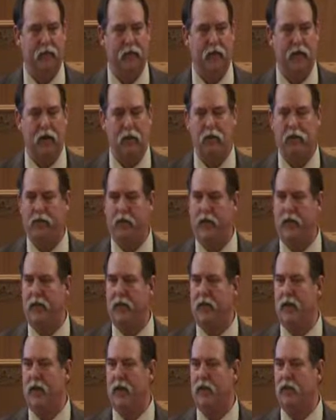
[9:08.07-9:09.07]
That would
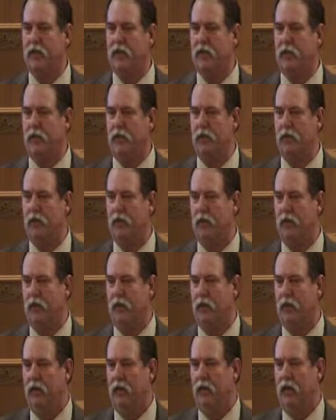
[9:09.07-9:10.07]
then constitute
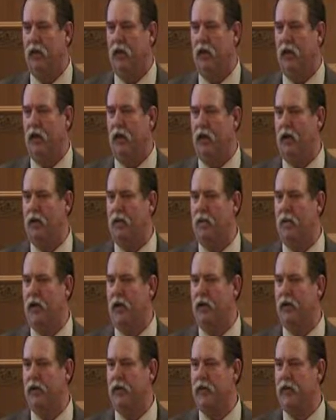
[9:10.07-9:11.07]

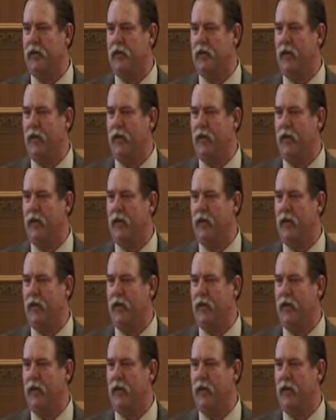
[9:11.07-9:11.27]
marriage.